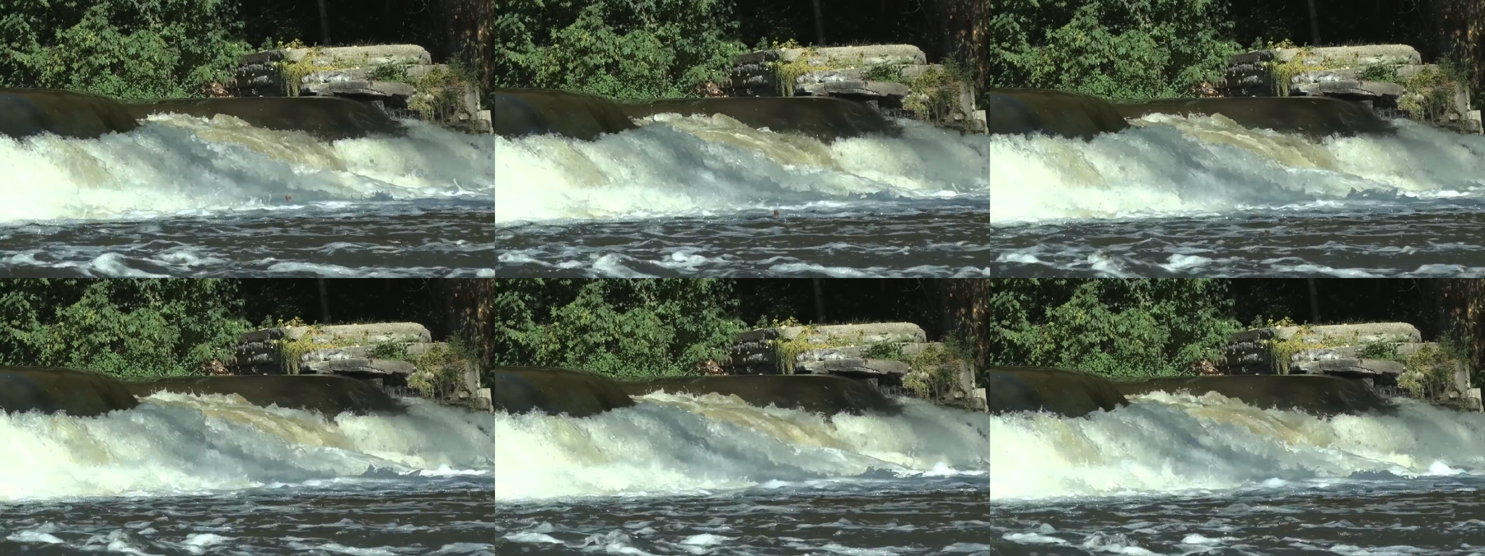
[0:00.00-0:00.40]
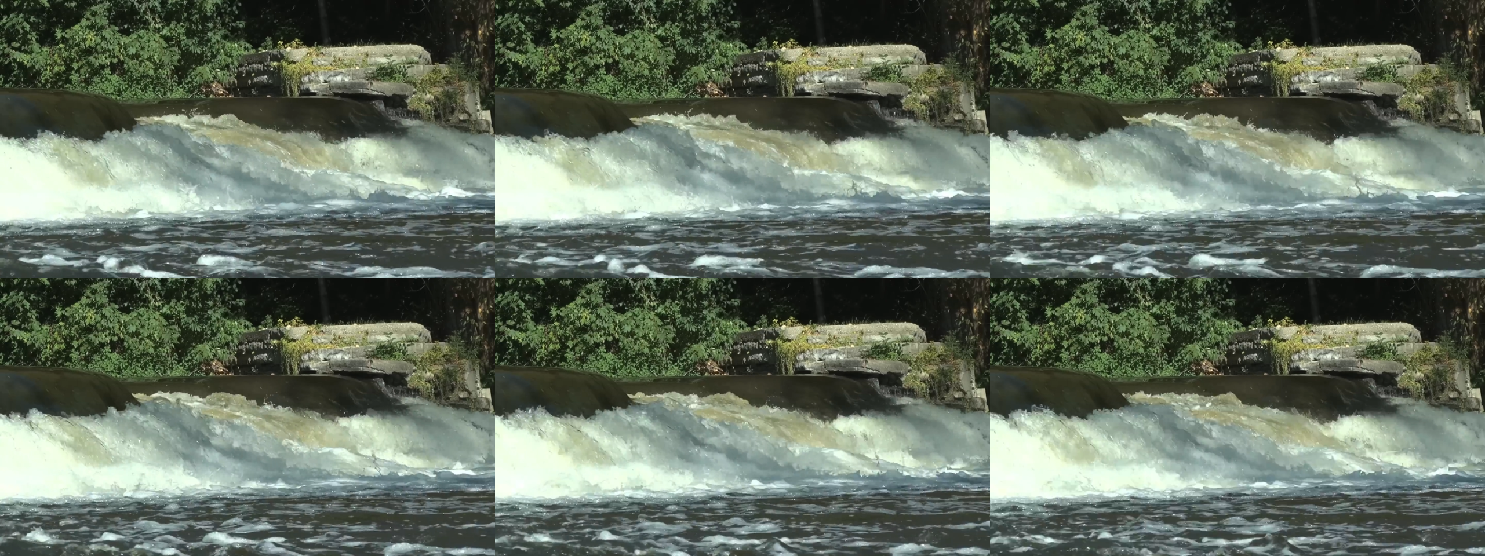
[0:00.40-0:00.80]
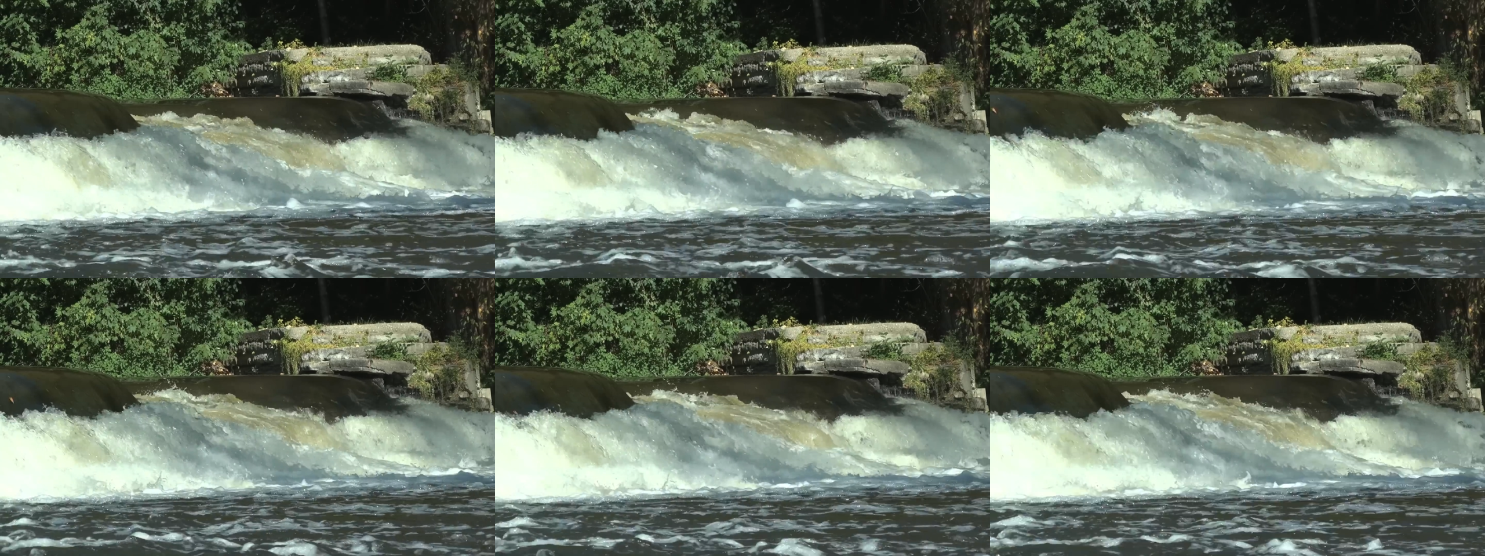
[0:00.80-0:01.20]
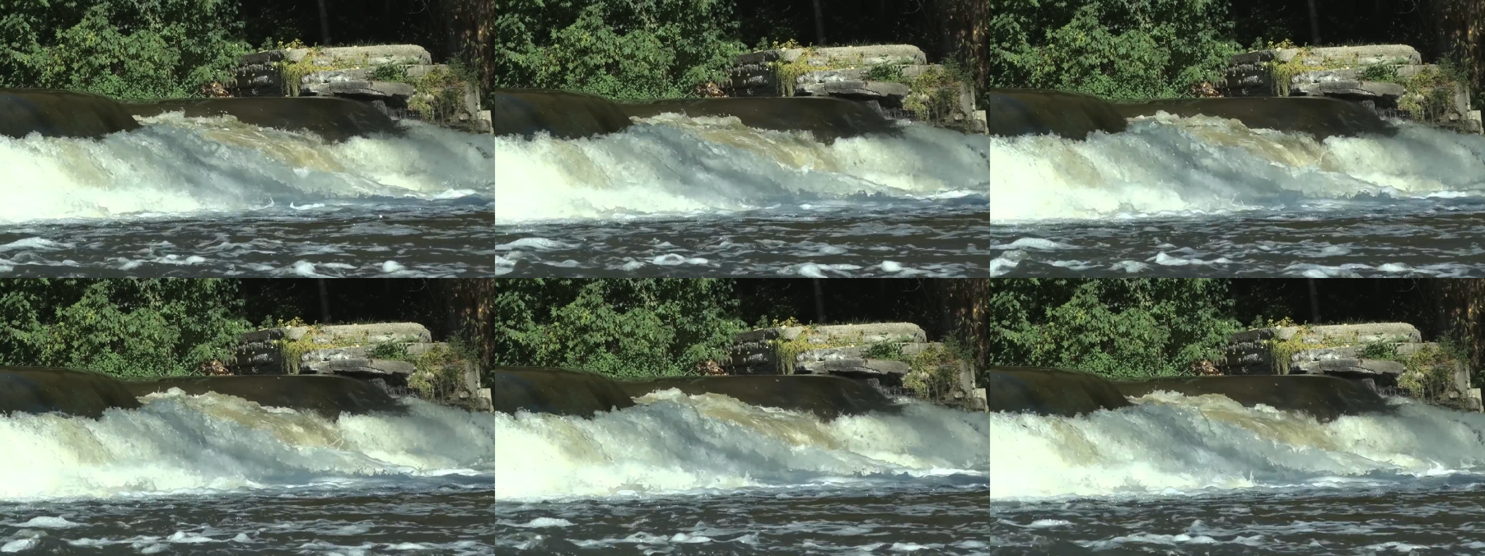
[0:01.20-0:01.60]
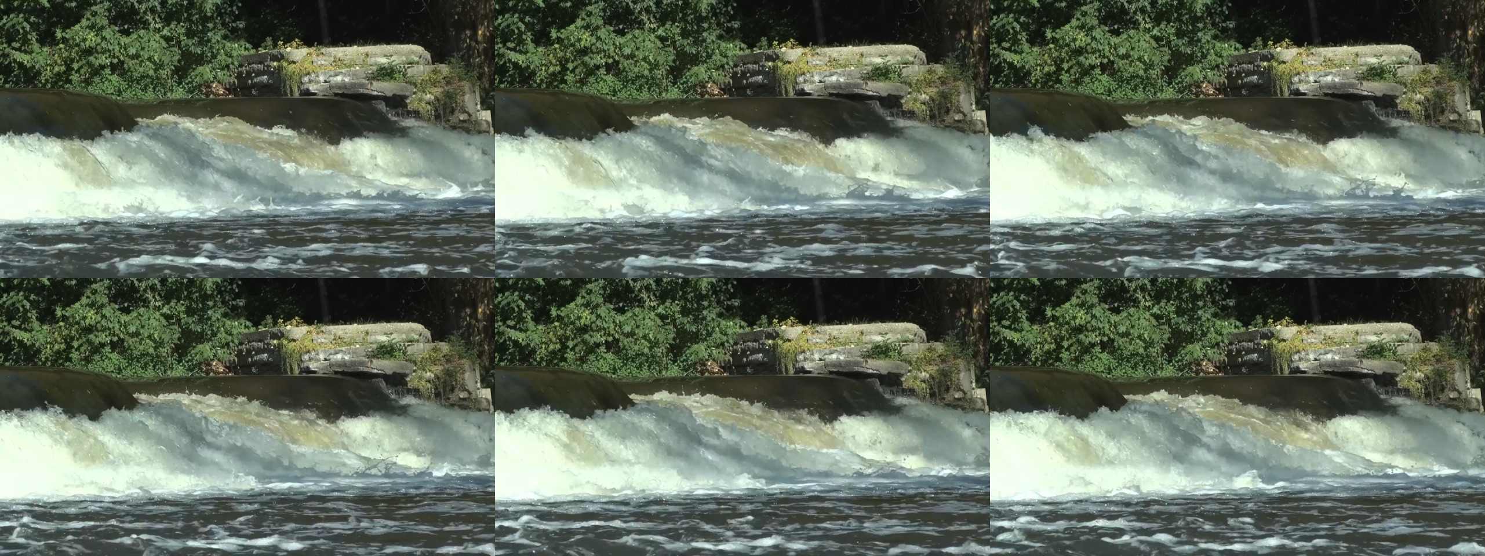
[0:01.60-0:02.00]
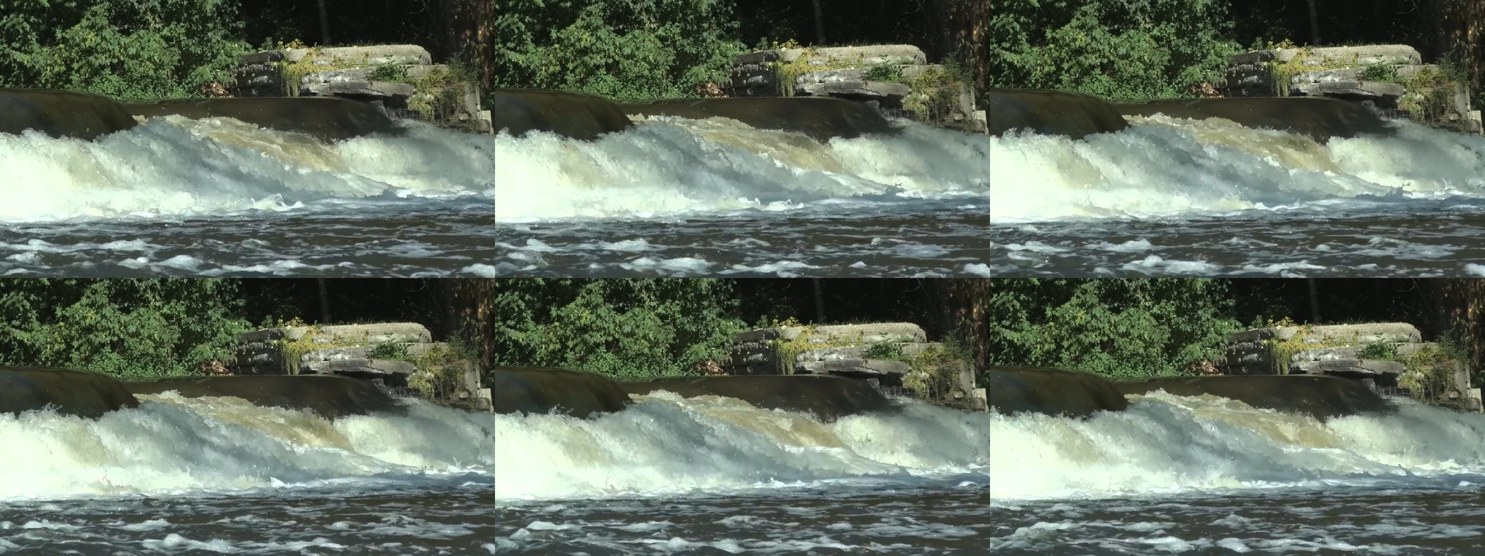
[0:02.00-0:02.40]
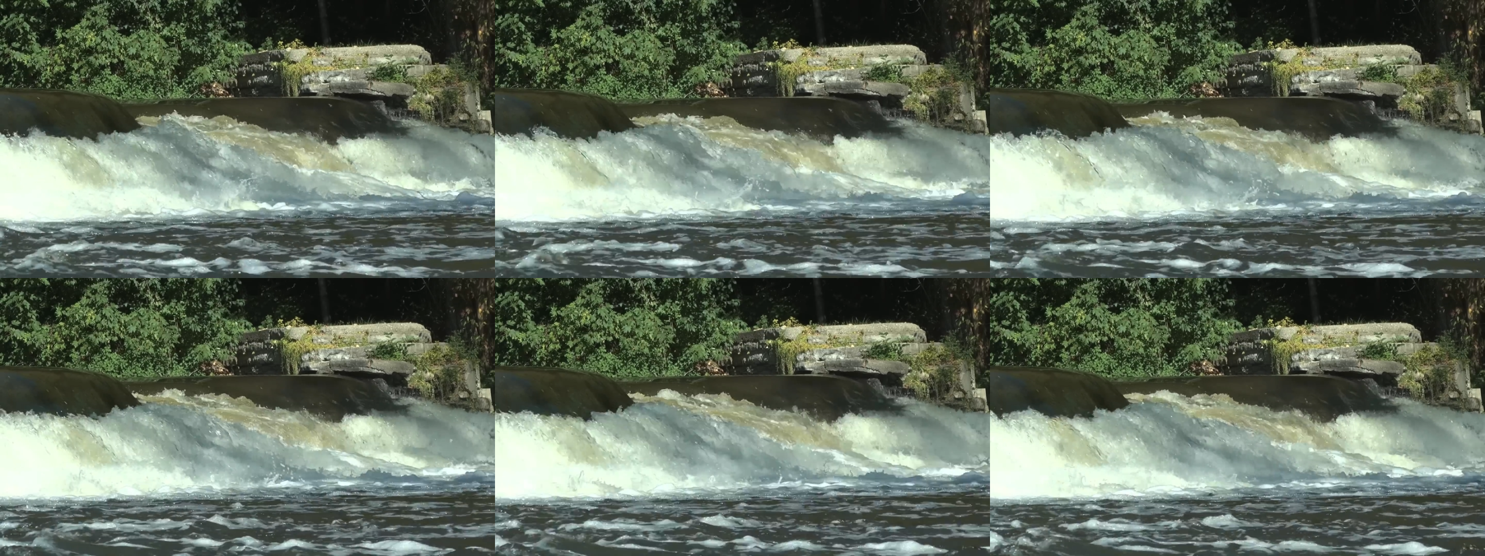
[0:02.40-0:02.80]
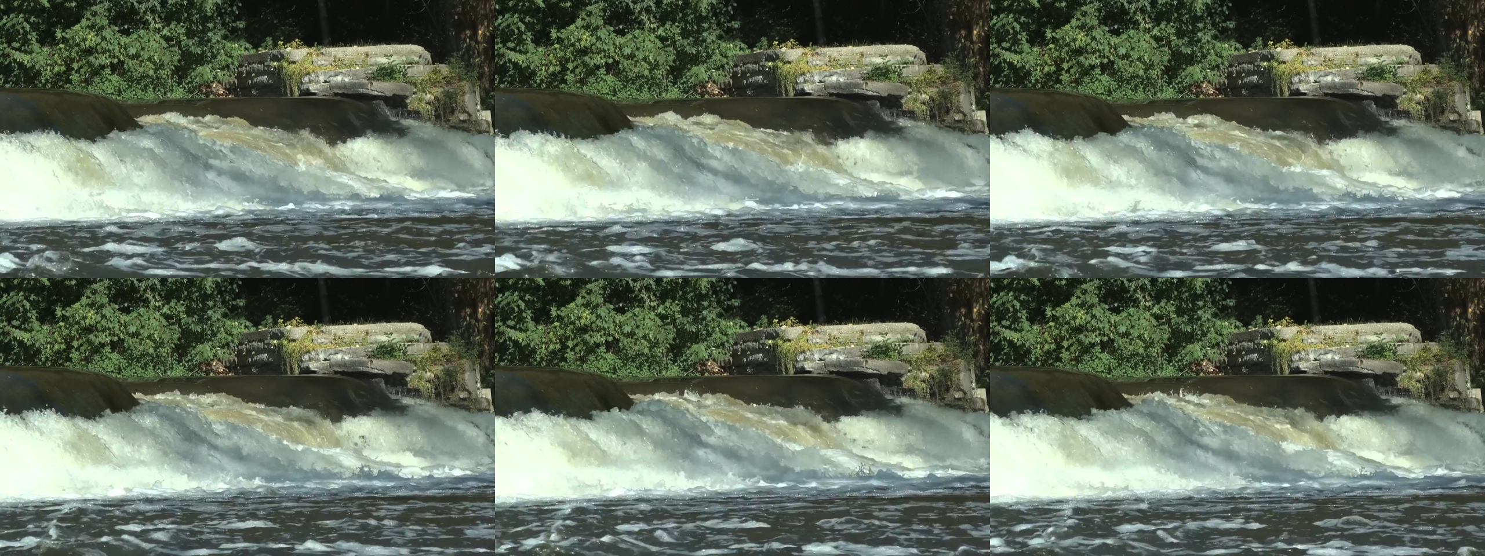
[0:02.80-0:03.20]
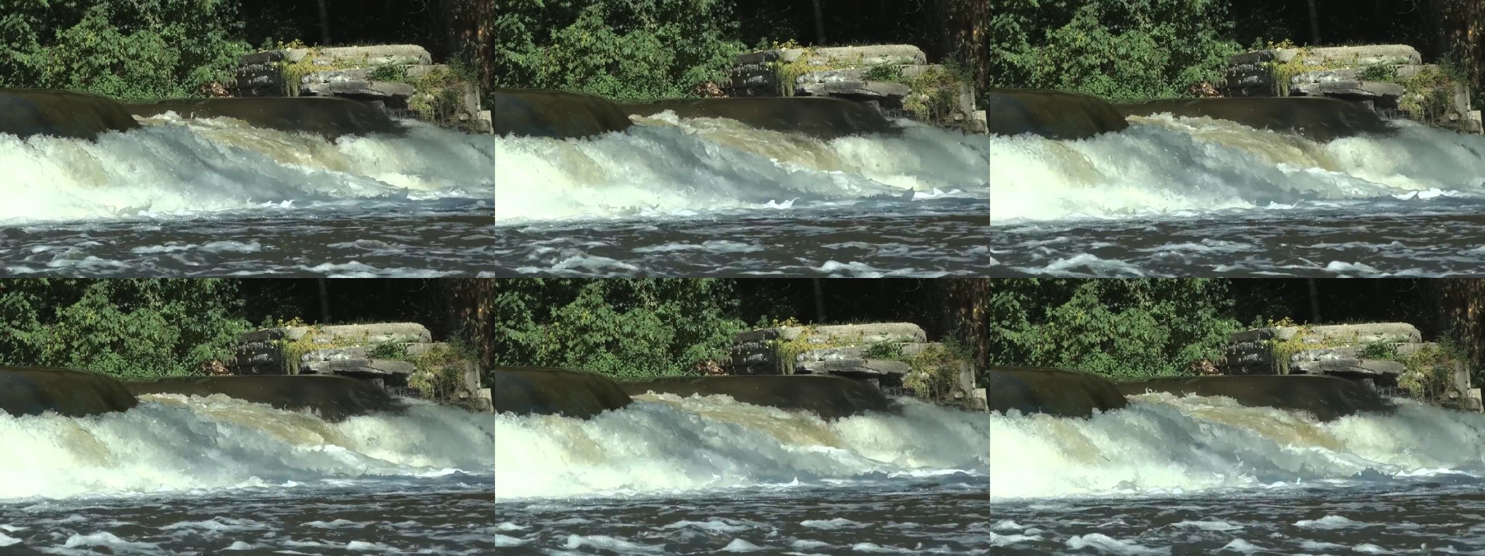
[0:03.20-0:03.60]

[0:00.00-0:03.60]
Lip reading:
(no speaker visible)